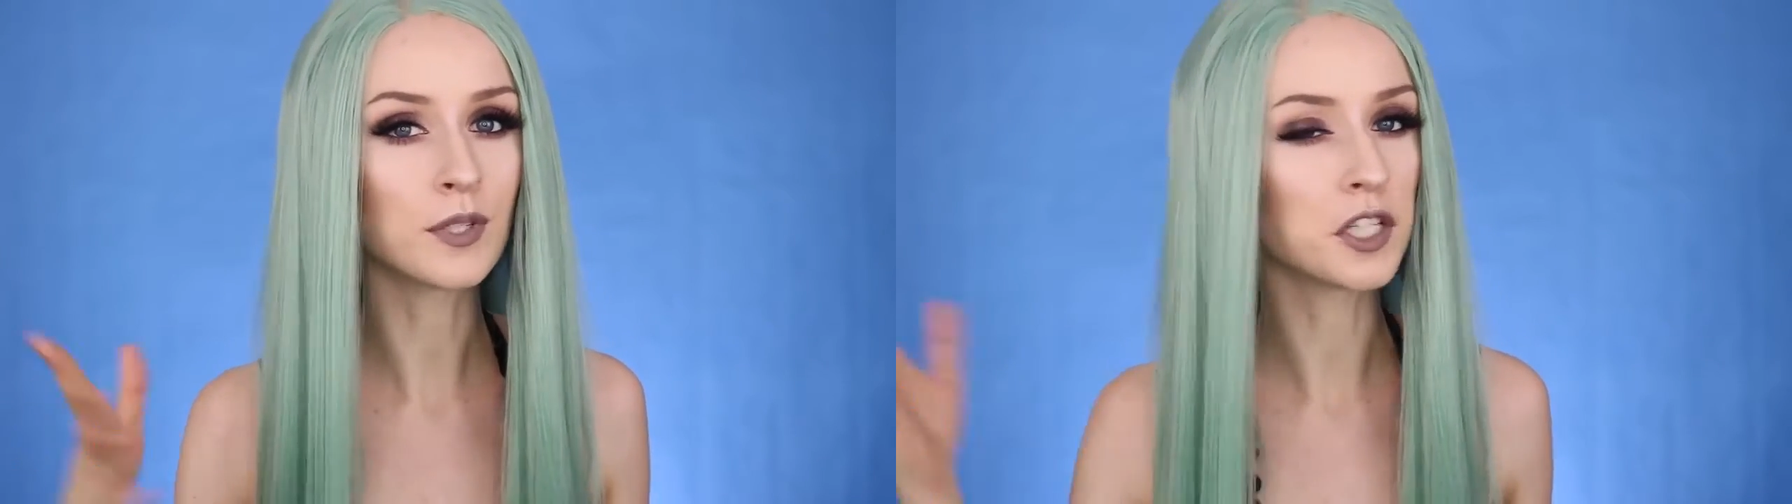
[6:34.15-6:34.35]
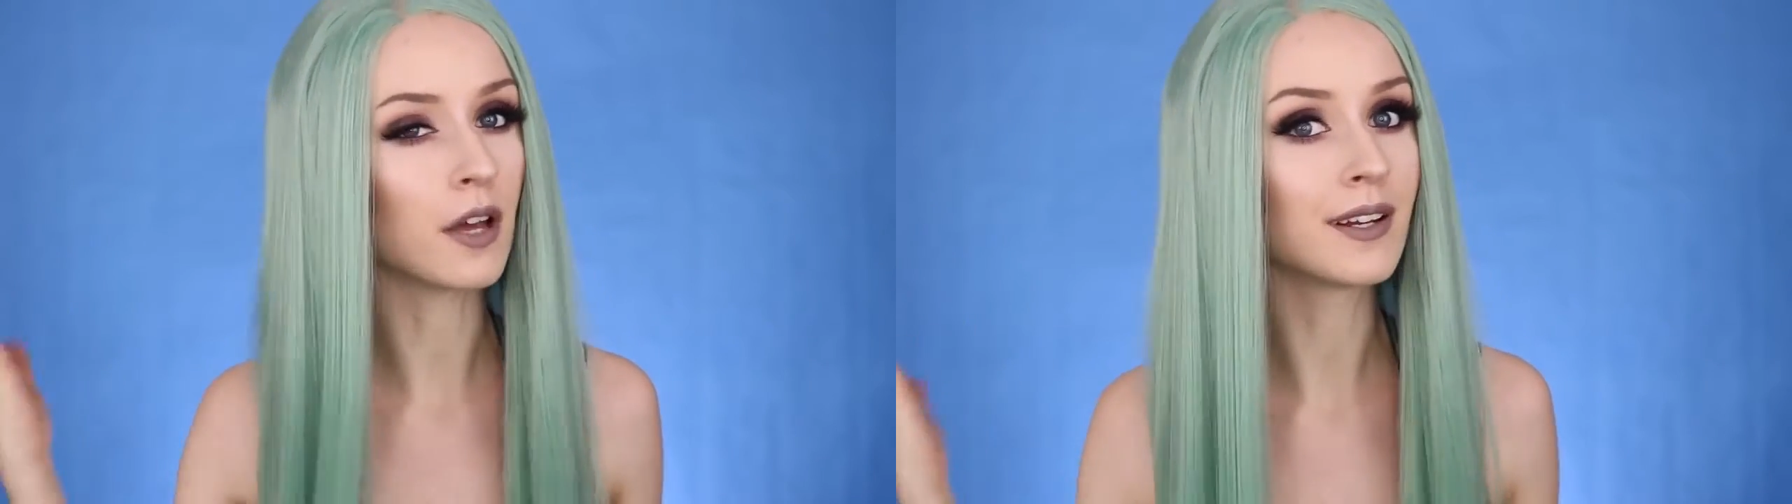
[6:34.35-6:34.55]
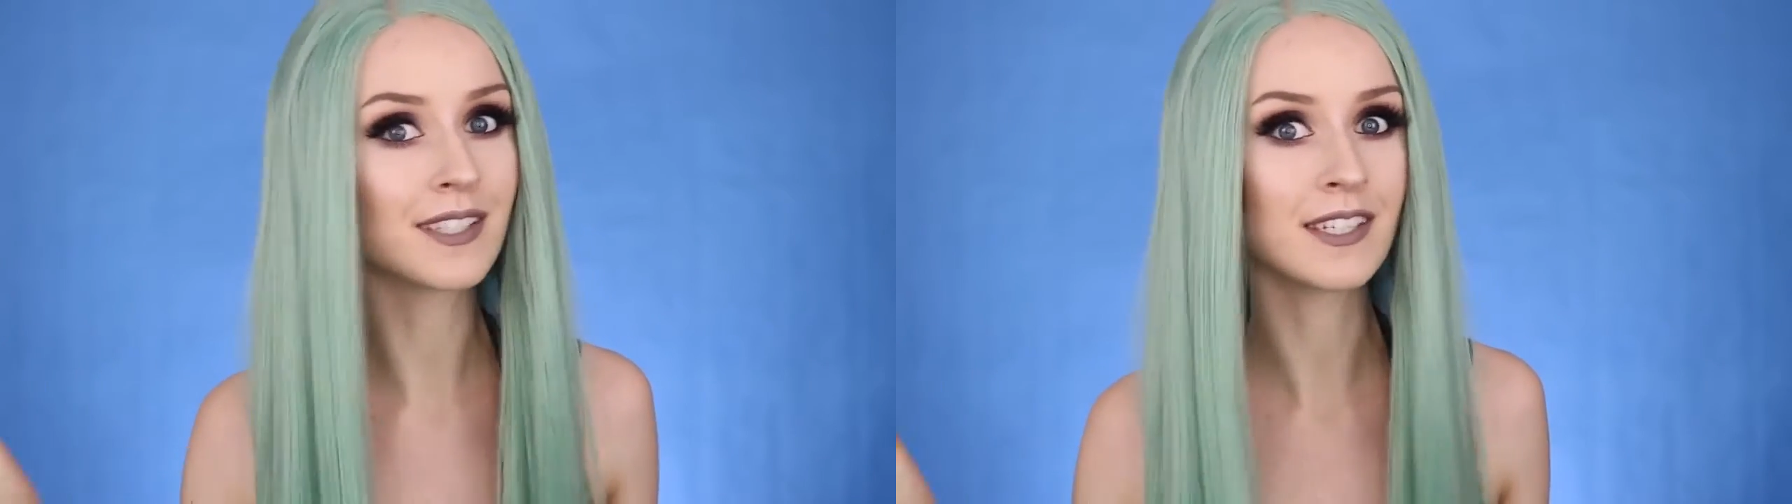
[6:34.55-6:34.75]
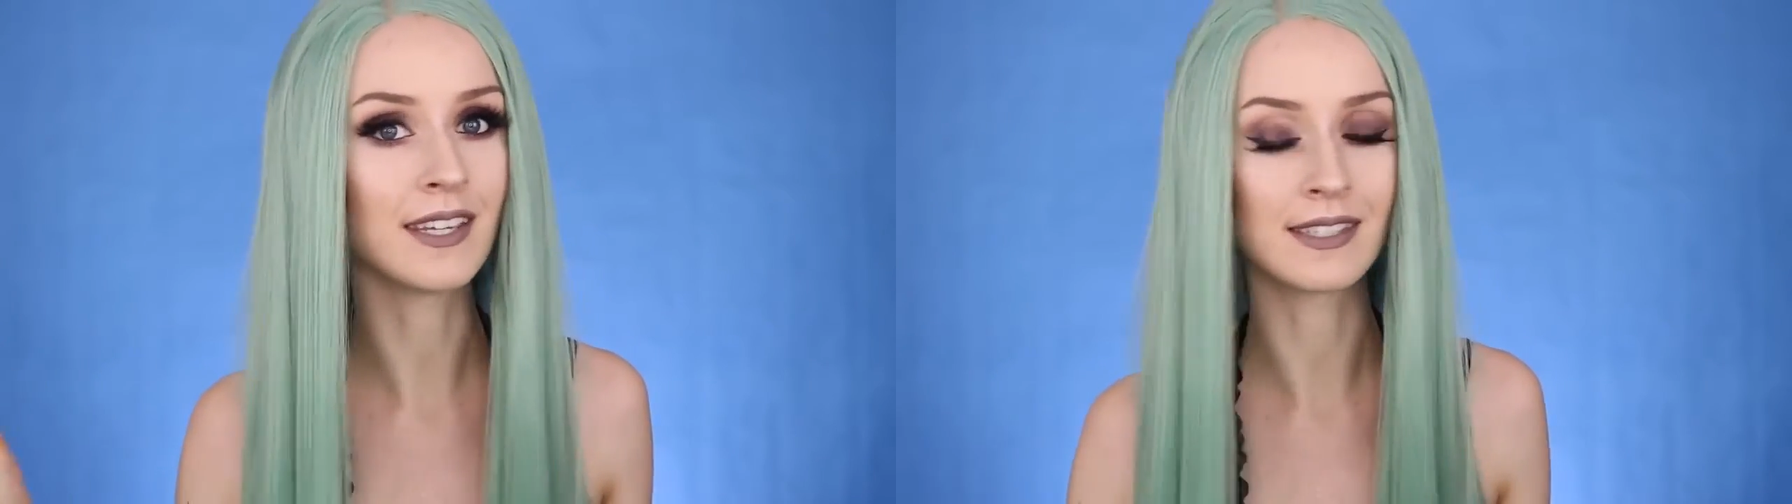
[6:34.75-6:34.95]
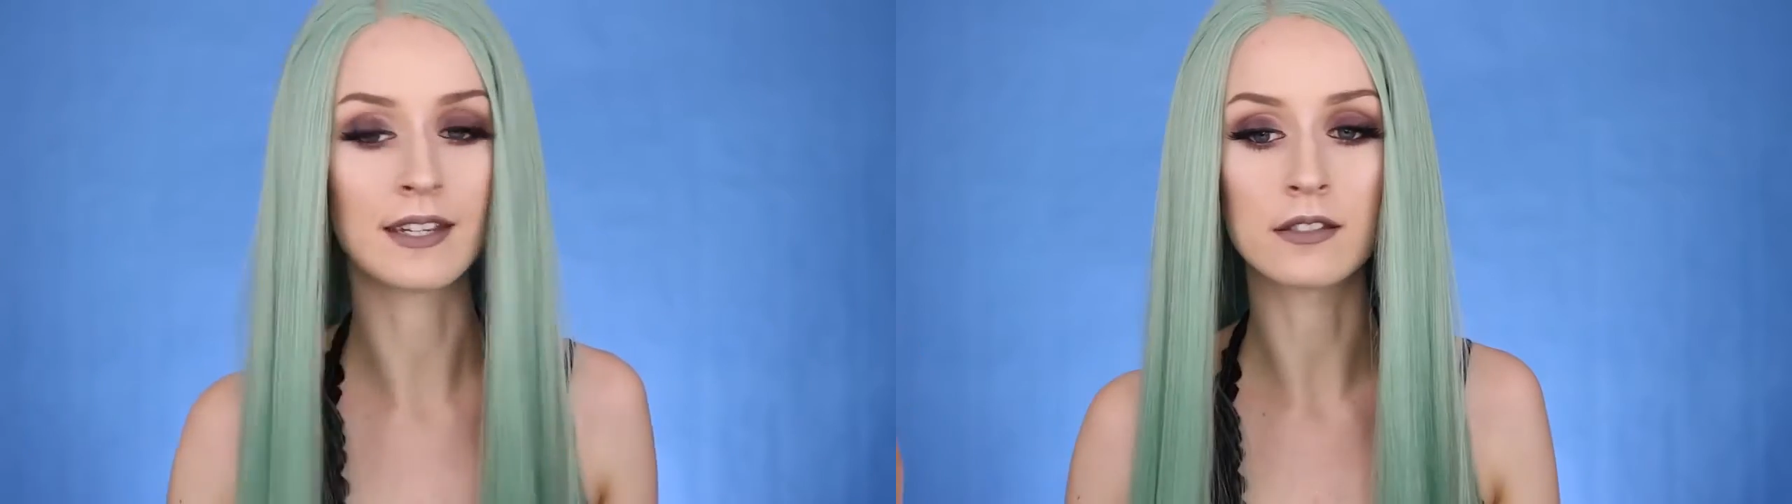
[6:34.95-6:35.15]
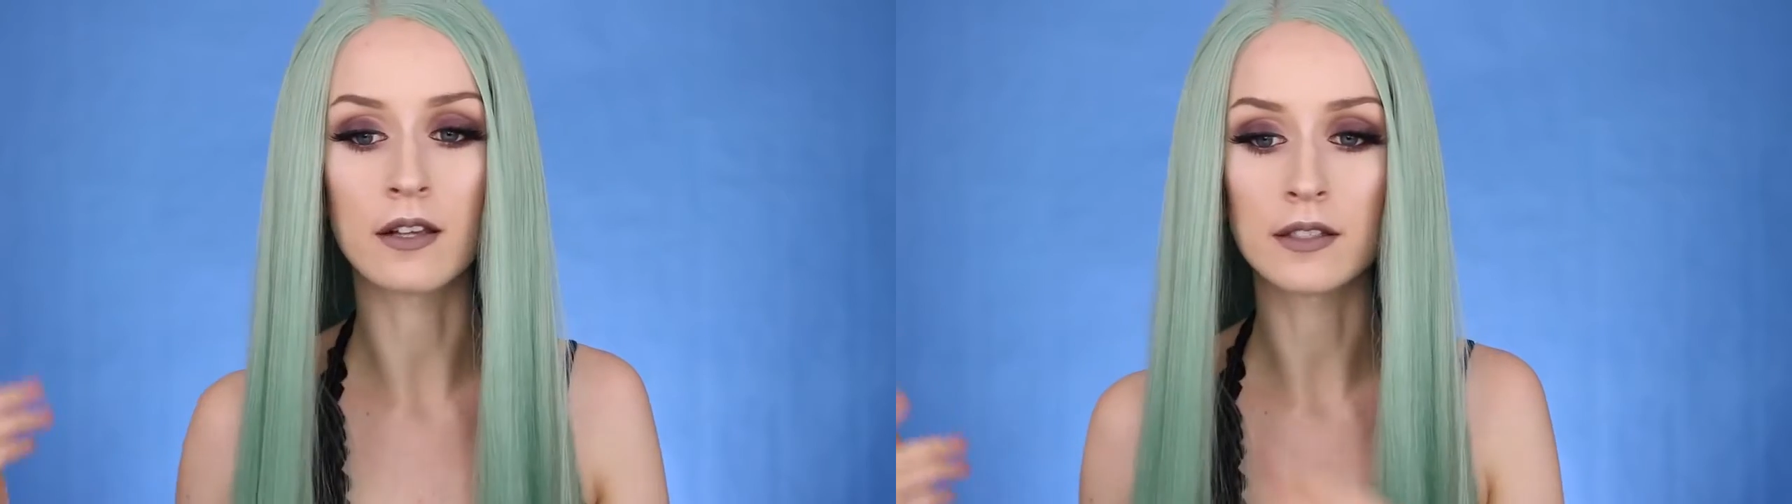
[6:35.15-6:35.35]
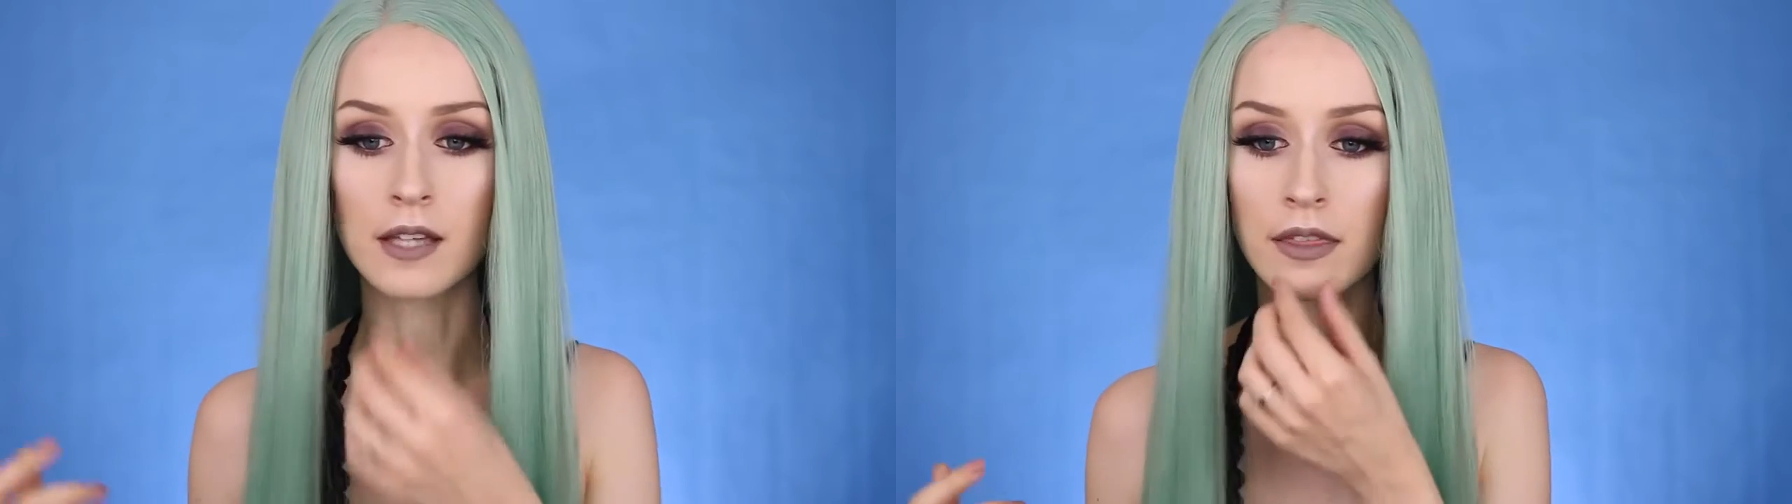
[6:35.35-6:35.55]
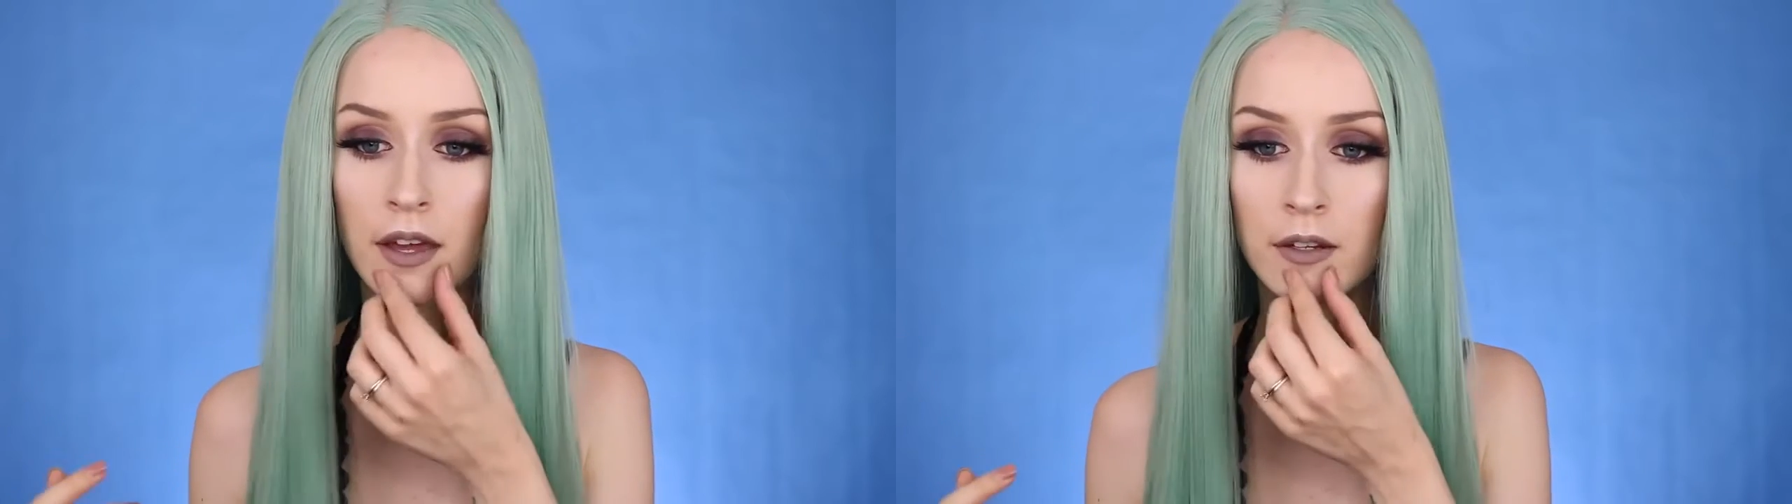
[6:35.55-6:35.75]
which honestly isn't as long as
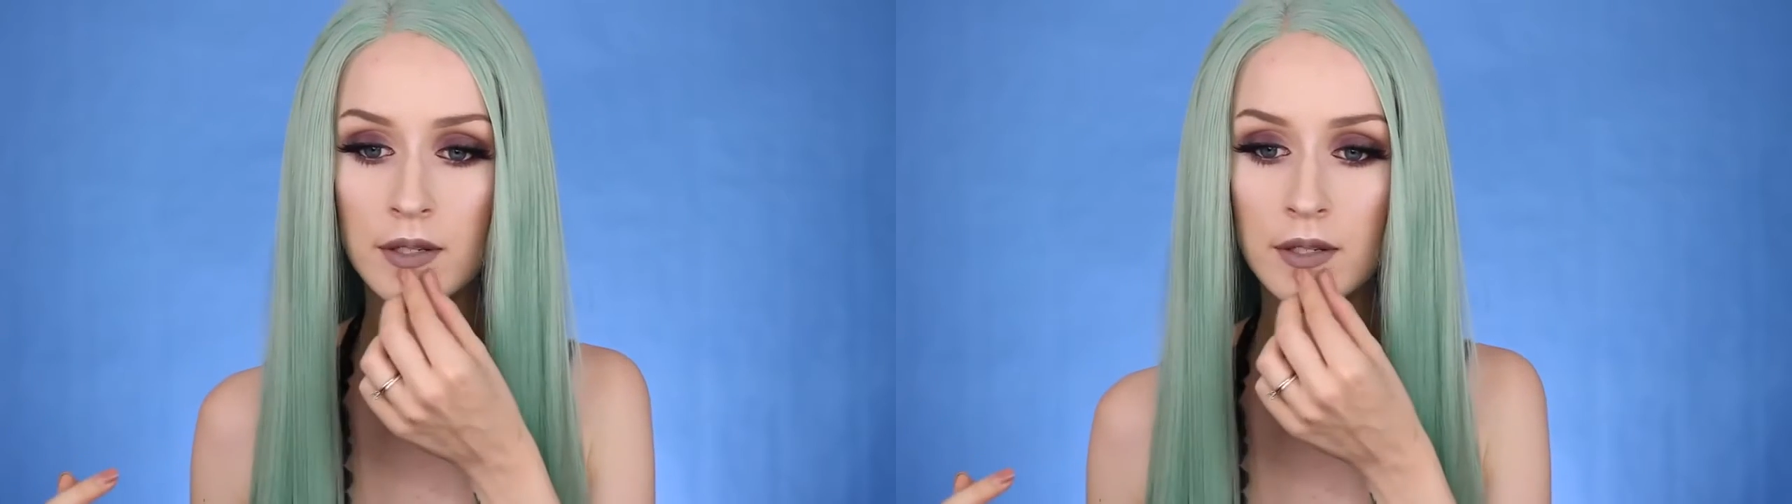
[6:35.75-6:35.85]
I thought